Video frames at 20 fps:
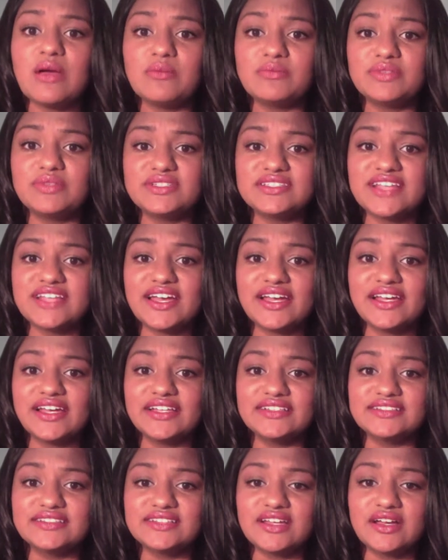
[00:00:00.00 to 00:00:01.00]

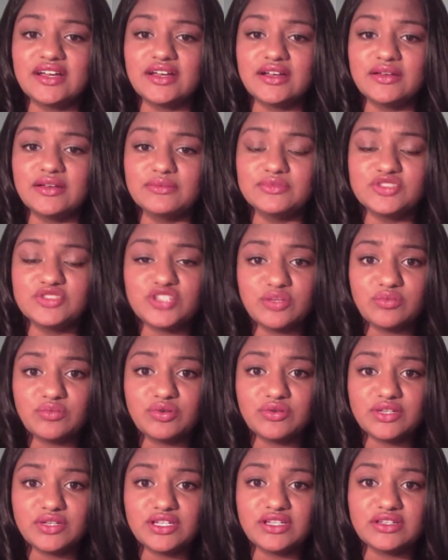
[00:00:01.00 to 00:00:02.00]
besides um, shampoo
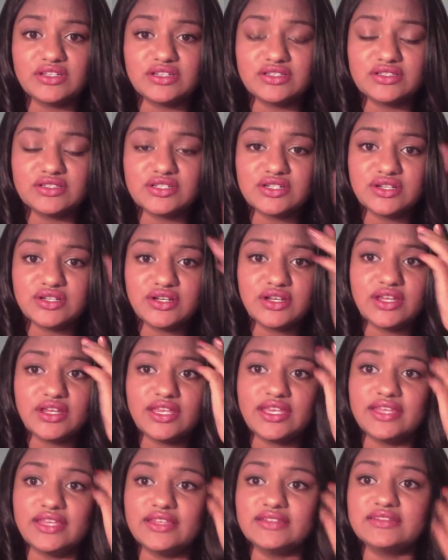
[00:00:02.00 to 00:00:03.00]
and conditioner
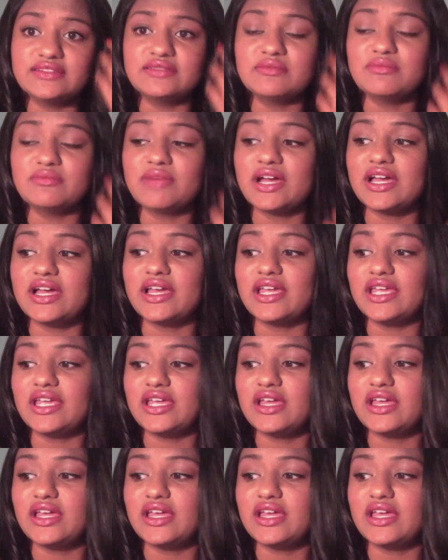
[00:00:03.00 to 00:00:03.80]
is my